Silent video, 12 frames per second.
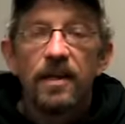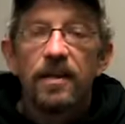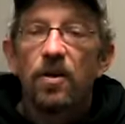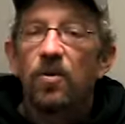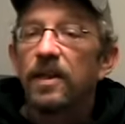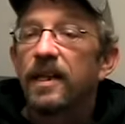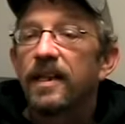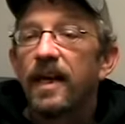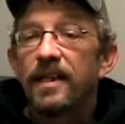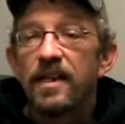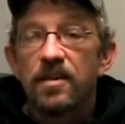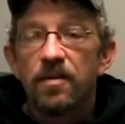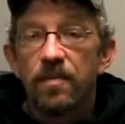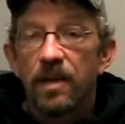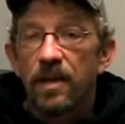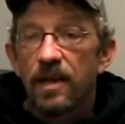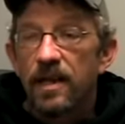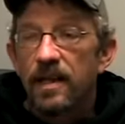Don't let that
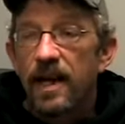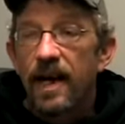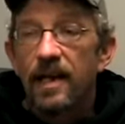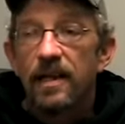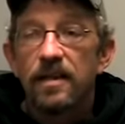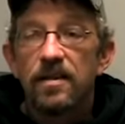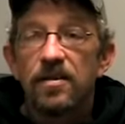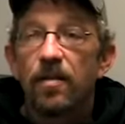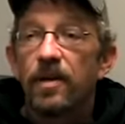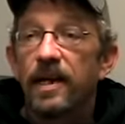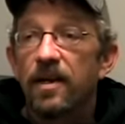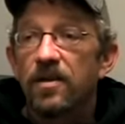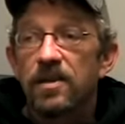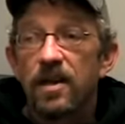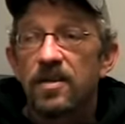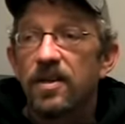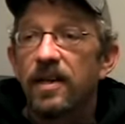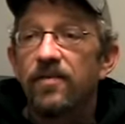disability that somebody else
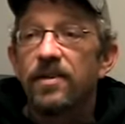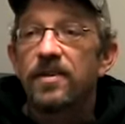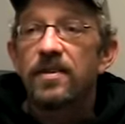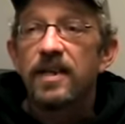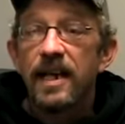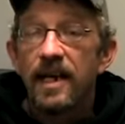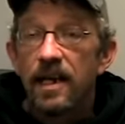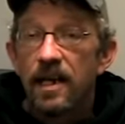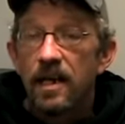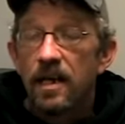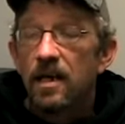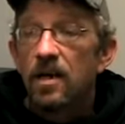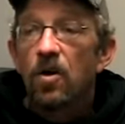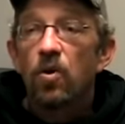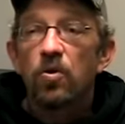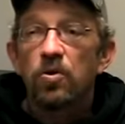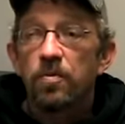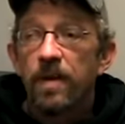doesn't even see
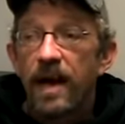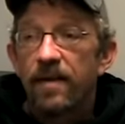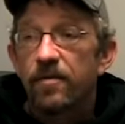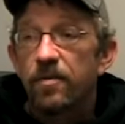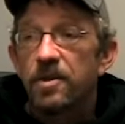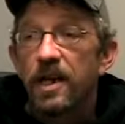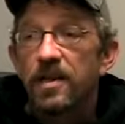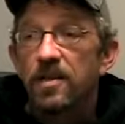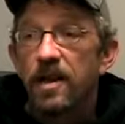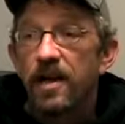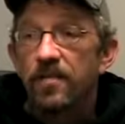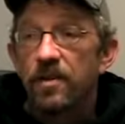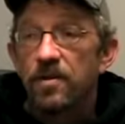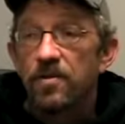hold you back from chasing after your